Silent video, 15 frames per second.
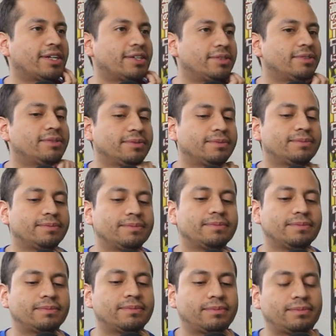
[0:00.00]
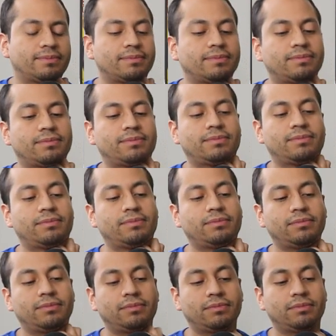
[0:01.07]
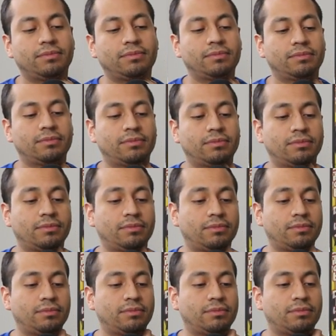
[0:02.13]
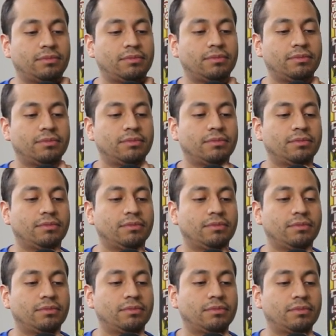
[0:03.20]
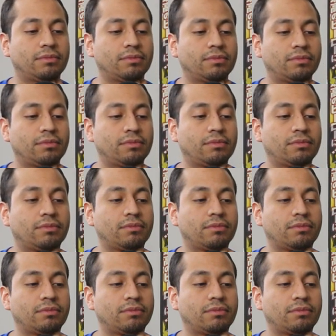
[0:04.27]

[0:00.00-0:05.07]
The person shown says nothing.